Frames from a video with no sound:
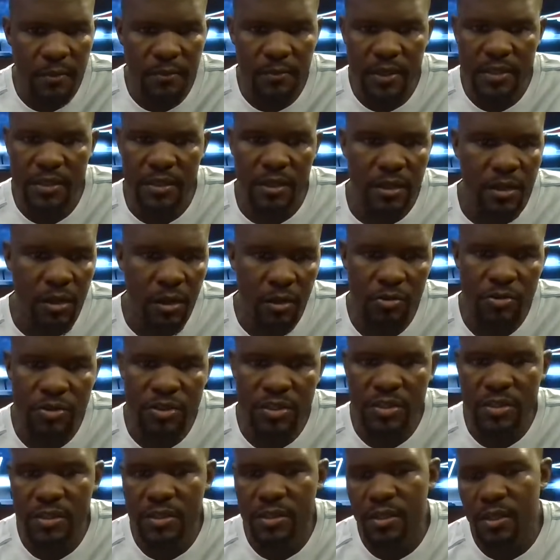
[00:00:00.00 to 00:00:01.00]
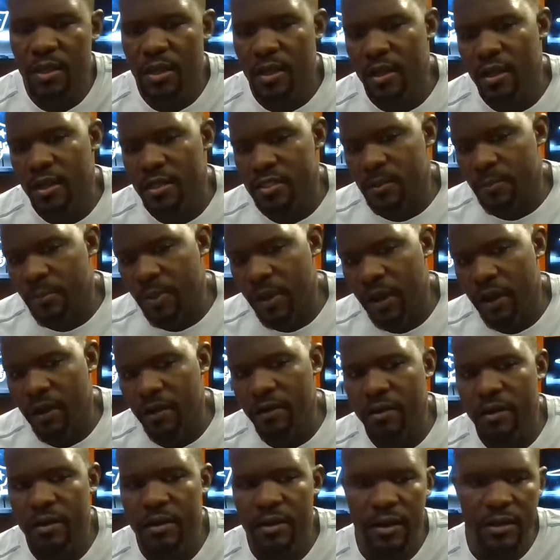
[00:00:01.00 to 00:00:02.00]
As a coach, as a
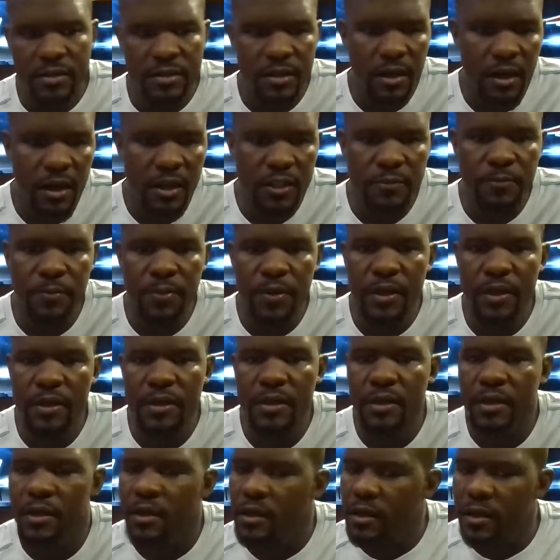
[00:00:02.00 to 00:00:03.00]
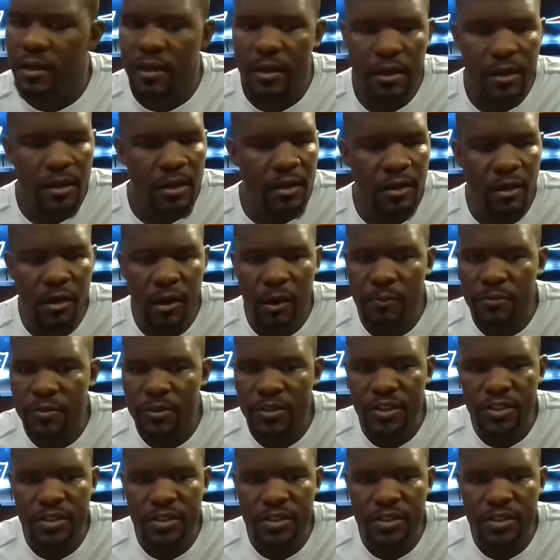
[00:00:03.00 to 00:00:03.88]
parent, as a husband, I'm